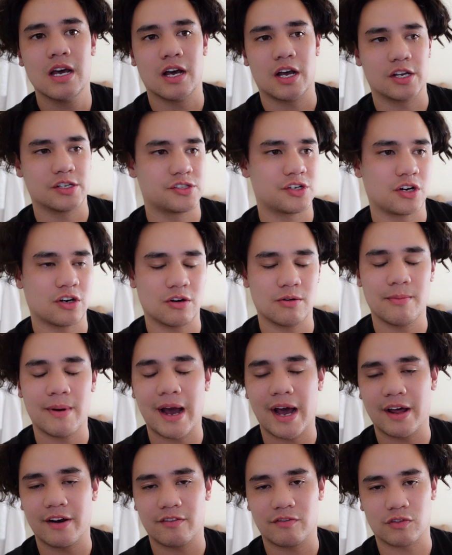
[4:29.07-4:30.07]
a certain
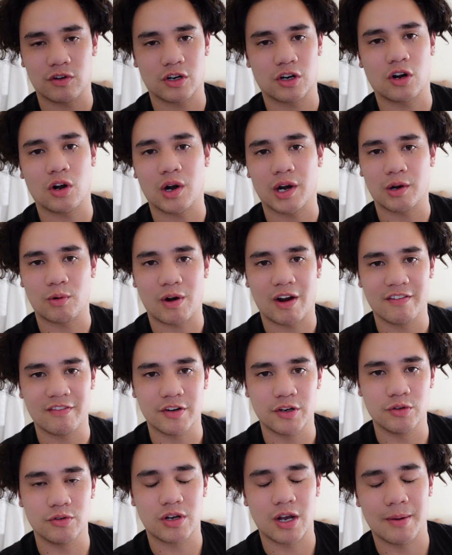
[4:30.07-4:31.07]
amount of recurring
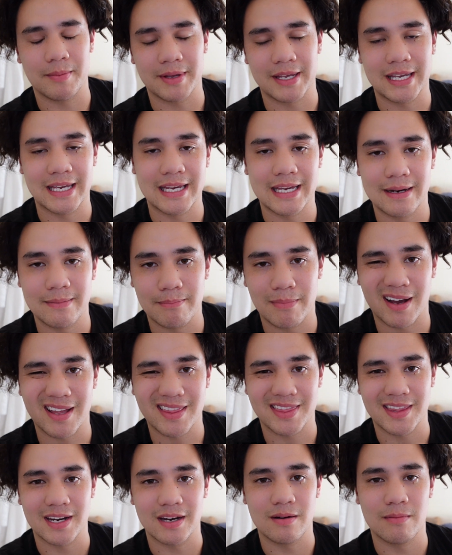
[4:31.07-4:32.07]
revenue coming in
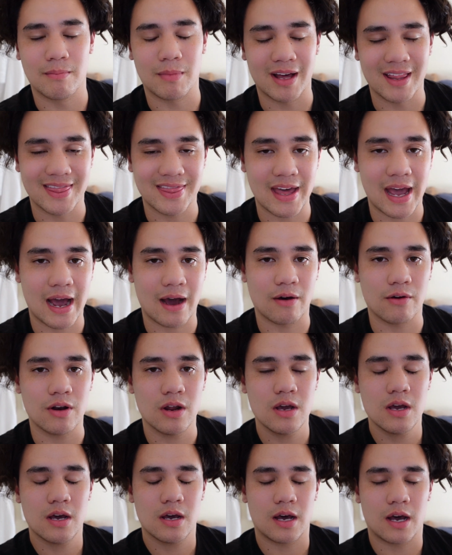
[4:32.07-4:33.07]
month in and month out
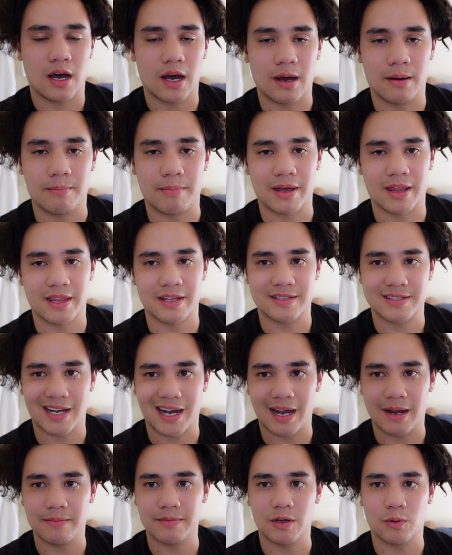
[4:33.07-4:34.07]
um, by the
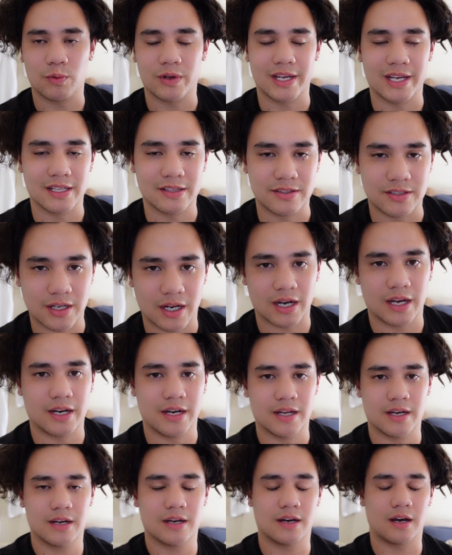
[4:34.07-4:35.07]
time that we get
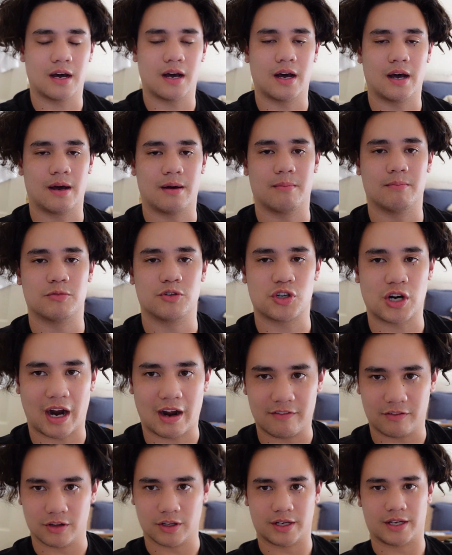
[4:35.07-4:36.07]
done um,
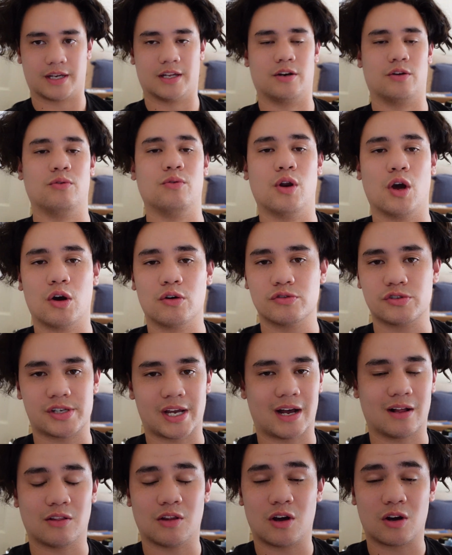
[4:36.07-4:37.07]
traveling. And who knows
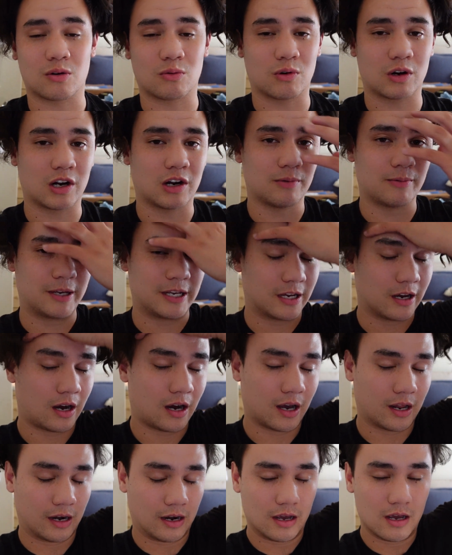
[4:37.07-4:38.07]
how long we're going to be
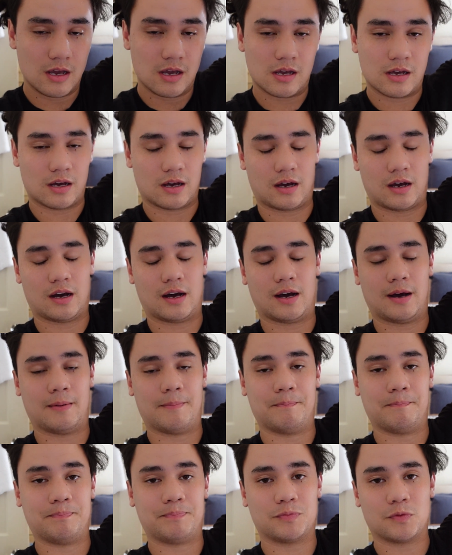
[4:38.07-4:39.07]
gone.
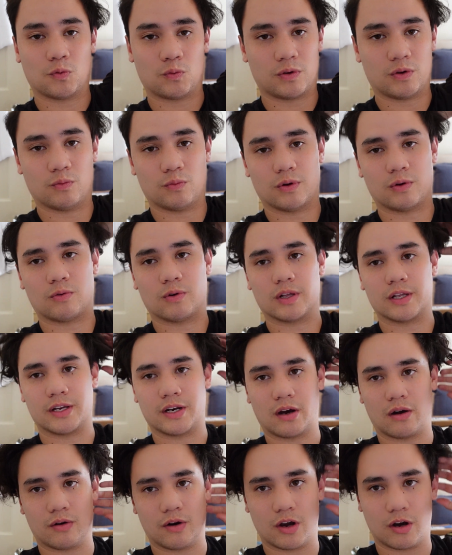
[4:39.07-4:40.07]
Um, we, we really
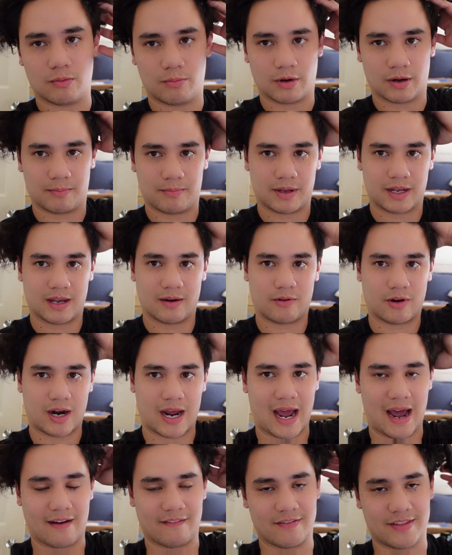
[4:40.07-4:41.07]
don't know, but being able to
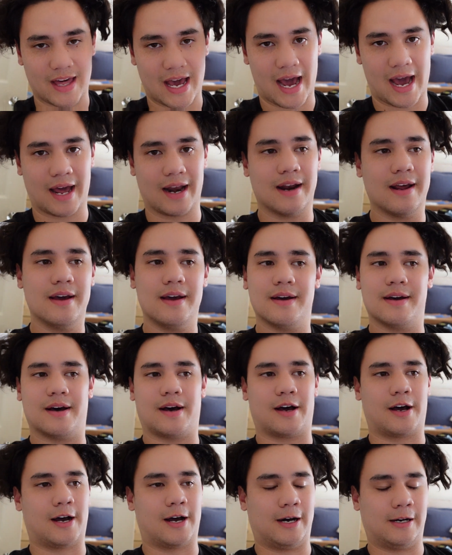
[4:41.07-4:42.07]
have that,
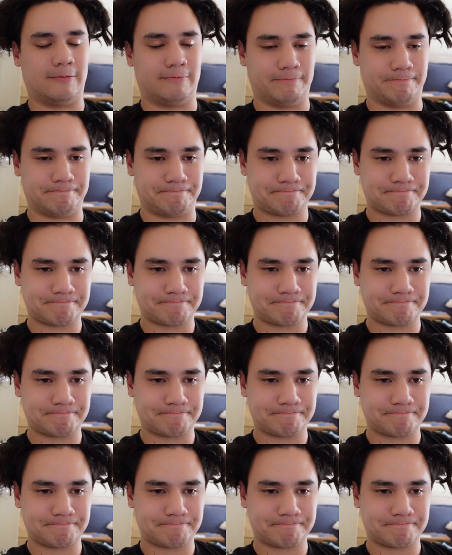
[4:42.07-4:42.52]
um,